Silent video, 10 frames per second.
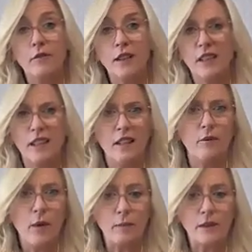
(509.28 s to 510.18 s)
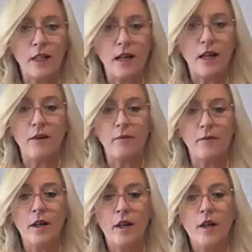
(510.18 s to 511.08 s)
BT
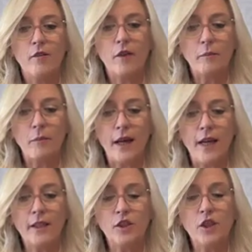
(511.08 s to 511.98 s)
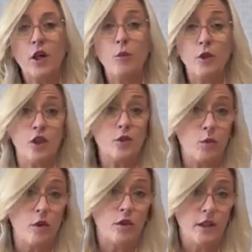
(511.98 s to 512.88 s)
website page, which is
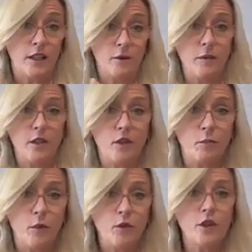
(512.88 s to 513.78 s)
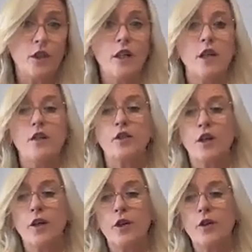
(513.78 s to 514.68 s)
what EXP just bought.
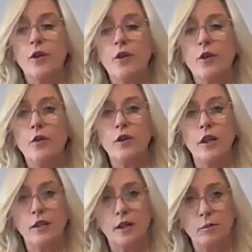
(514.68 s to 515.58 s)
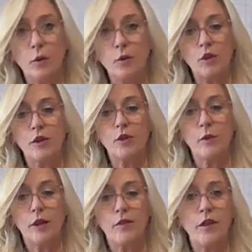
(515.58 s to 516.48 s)
So that's a portal
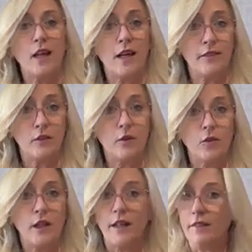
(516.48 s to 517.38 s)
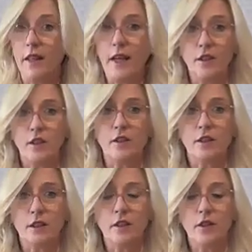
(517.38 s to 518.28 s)
as well that all other
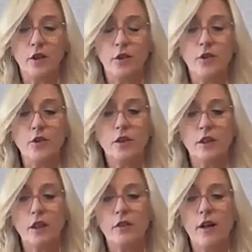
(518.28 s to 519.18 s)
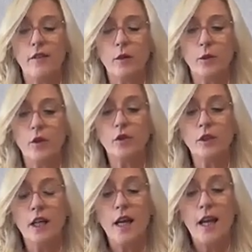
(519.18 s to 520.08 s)
agents use around the
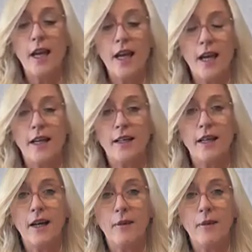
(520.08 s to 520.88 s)
world. And